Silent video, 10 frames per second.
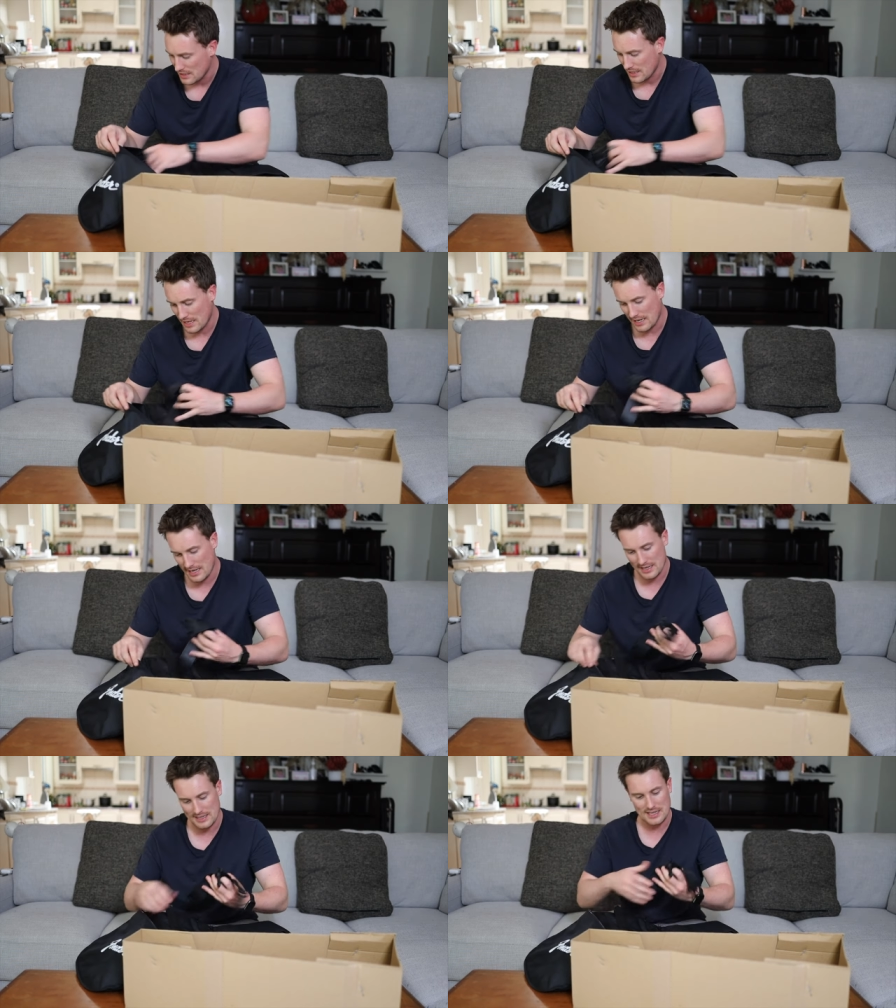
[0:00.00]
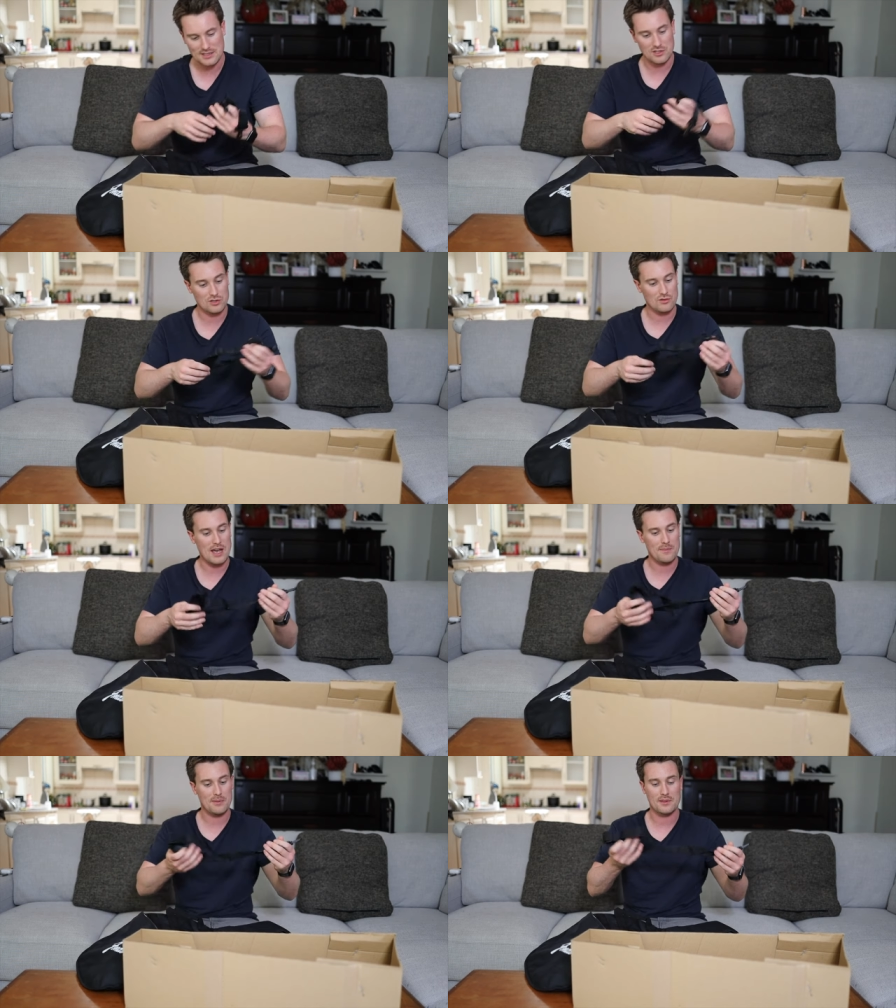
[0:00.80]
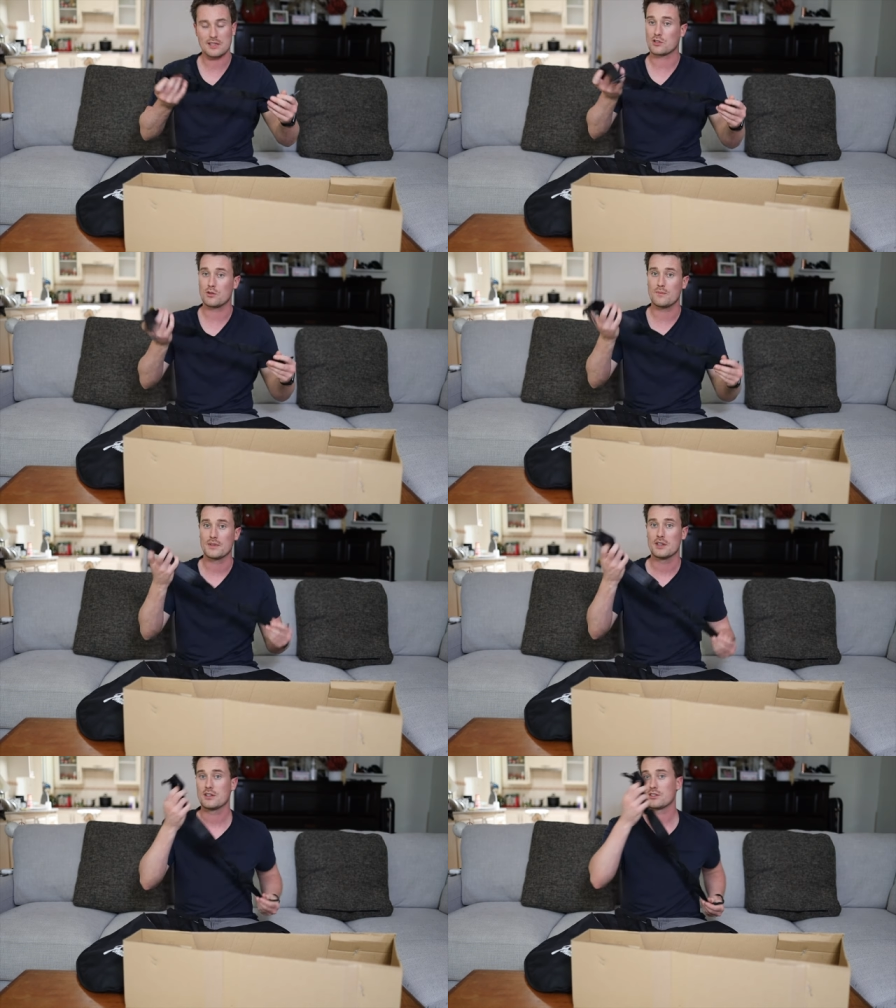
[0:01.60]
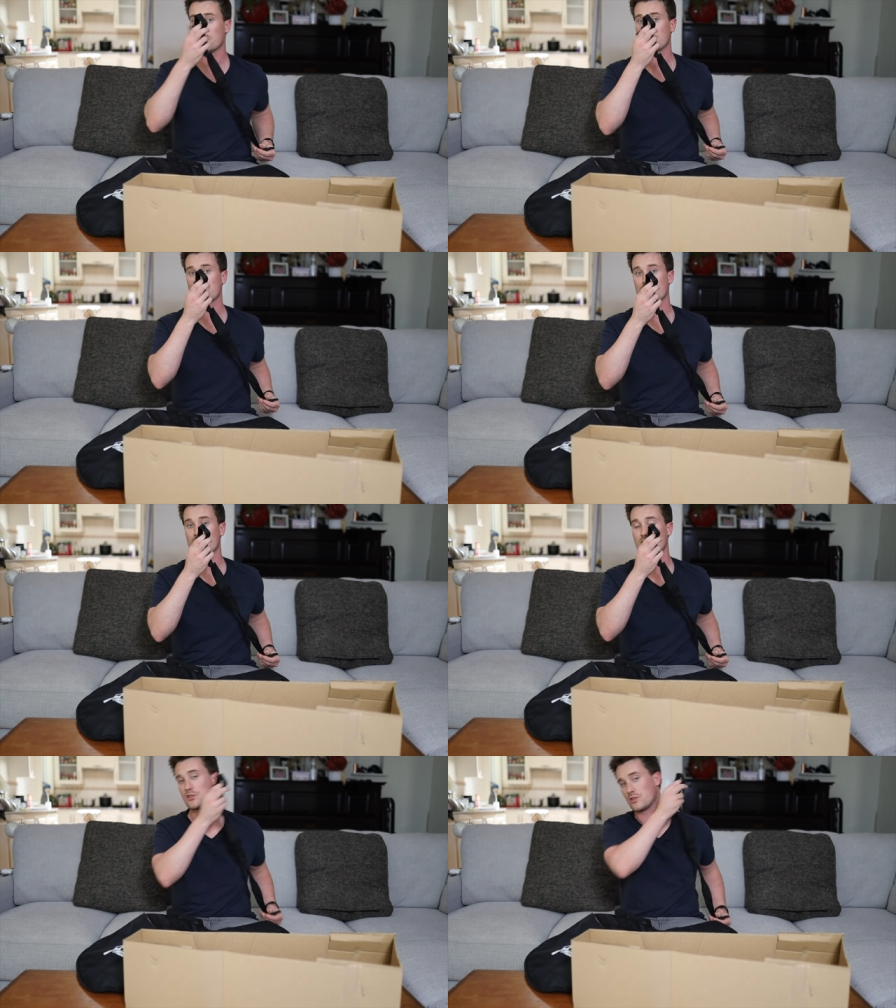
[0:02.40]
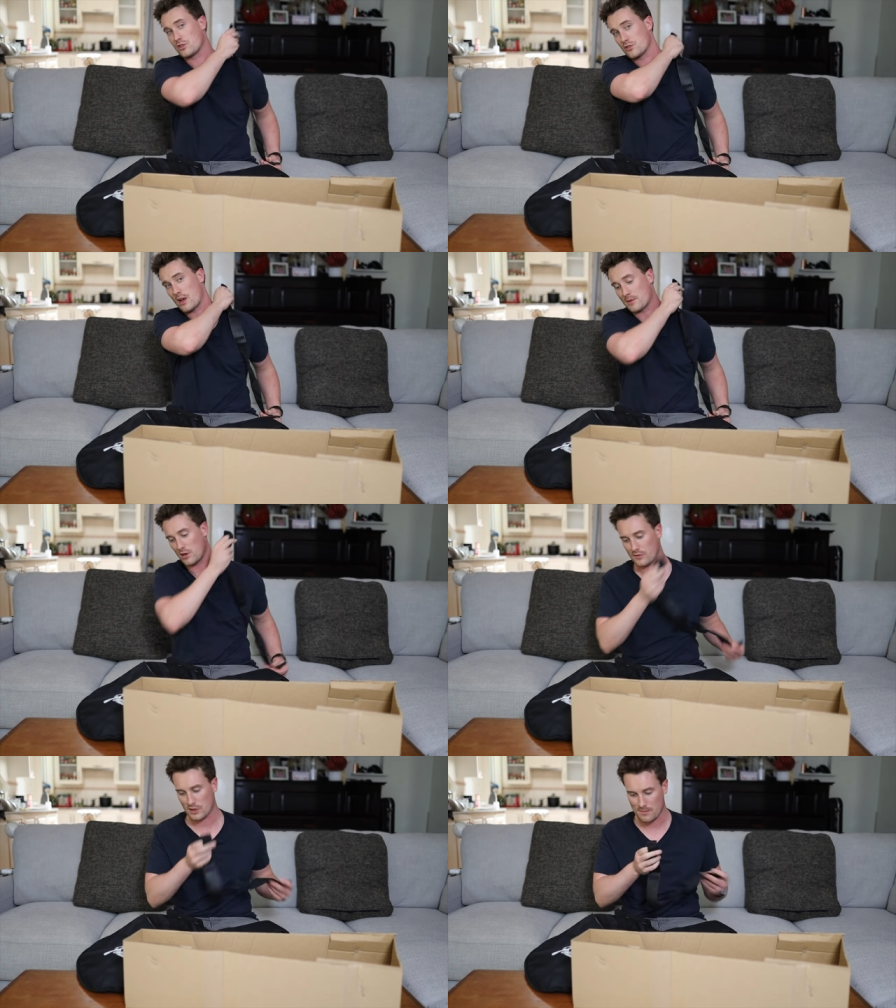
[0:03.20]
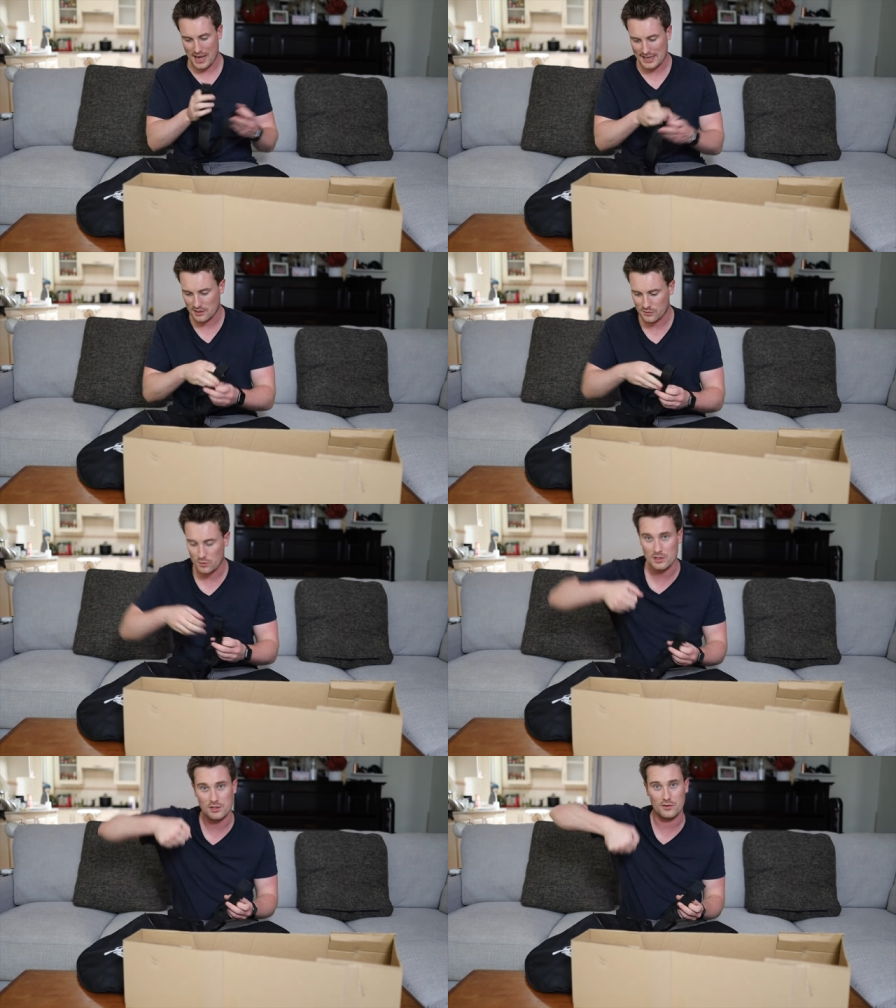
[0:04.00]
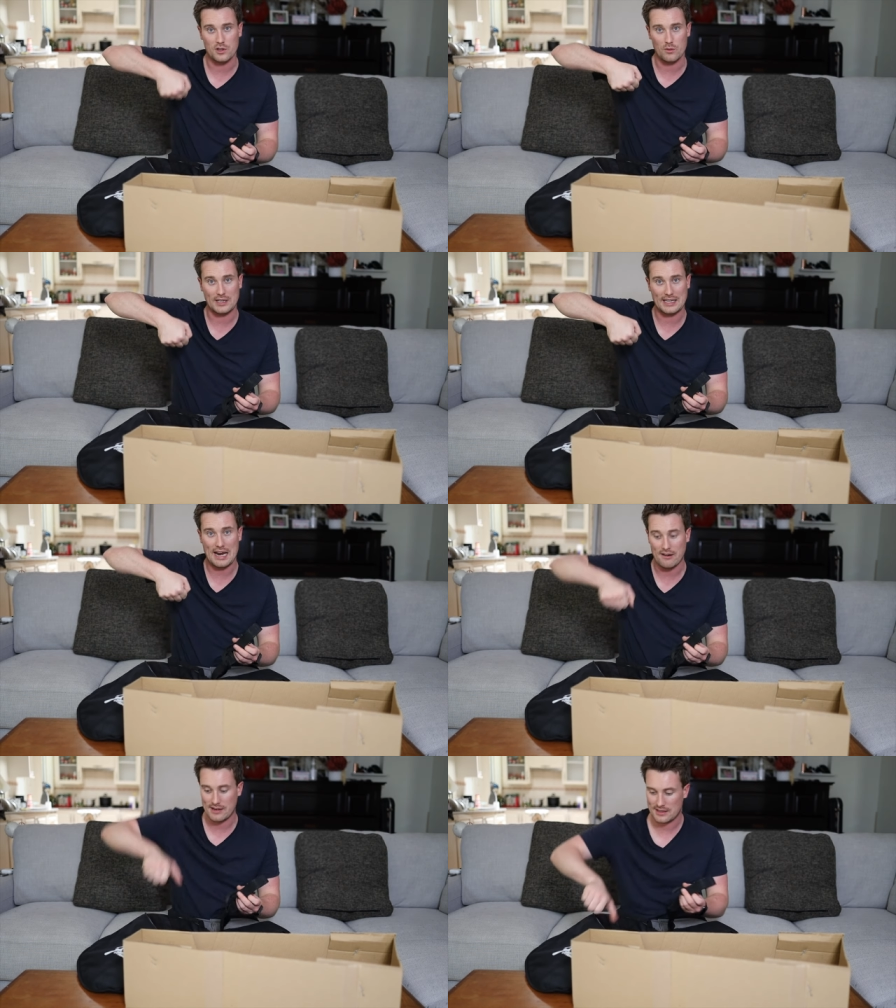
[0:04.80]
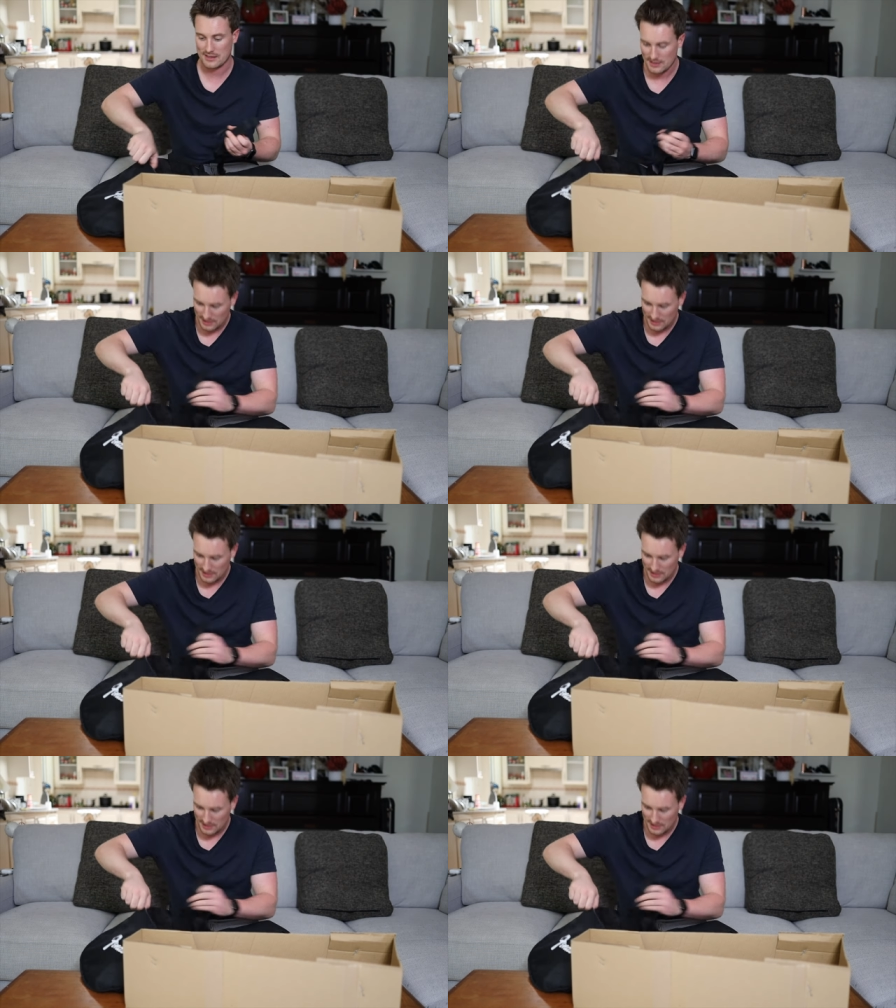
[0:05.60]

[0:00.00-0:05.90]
It has a strap, that's cool. So you can sort of strap it over your back if you want, if you don't want to carry it,